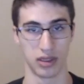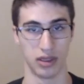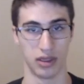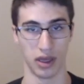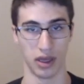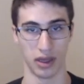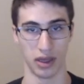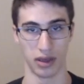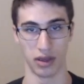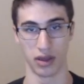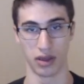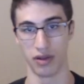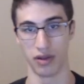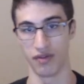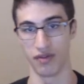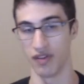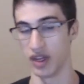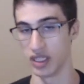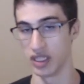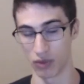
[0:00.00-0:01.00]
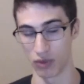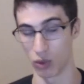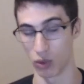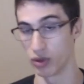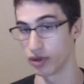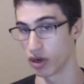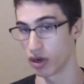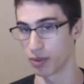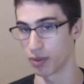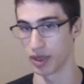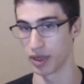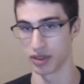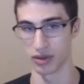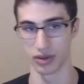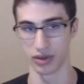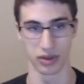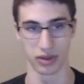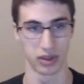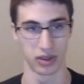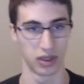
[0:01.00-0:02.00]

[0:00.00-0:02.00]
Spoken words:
than the phase 4 Darkmantle.